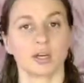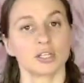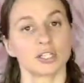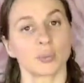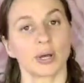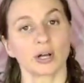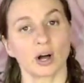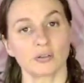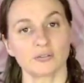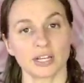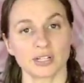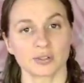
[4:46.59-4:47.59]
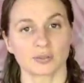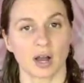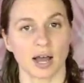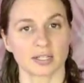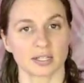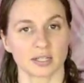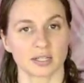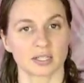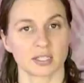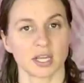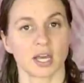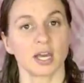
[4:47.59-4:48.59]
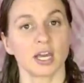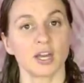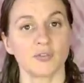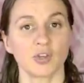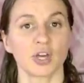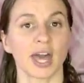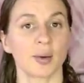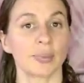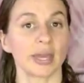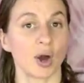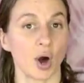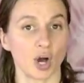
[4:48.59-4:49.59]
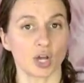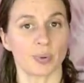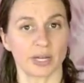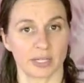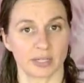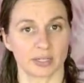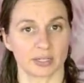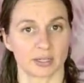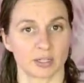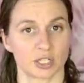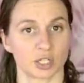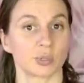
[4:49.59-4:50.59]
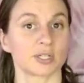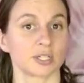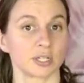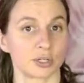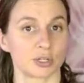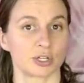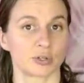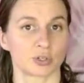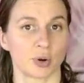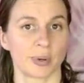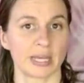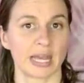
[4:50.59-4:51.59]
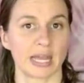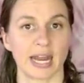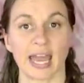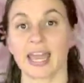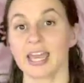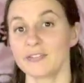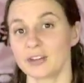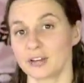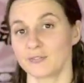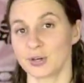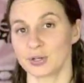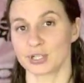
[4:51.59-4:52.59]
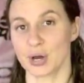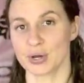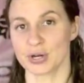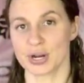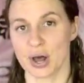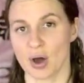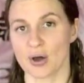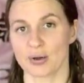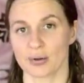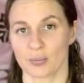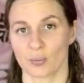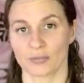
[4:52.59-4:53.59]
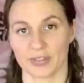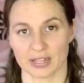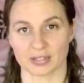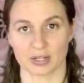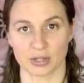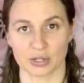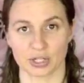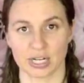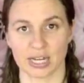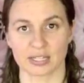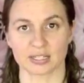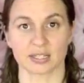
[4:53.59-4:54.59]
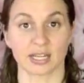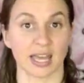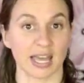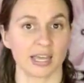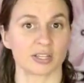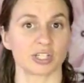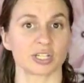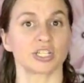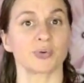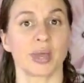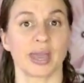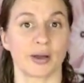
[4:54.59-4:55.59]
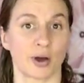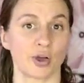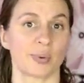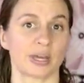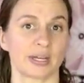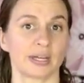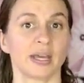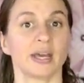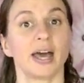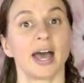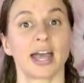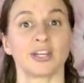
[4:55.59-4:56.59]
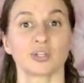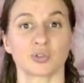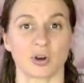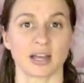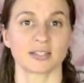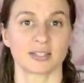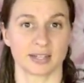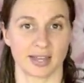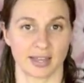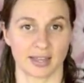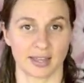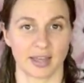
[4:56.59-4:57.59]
So when conflict arises, if you can be open to a solution dropping in, even if you don't know what that solution is, the key is just to being open and trusting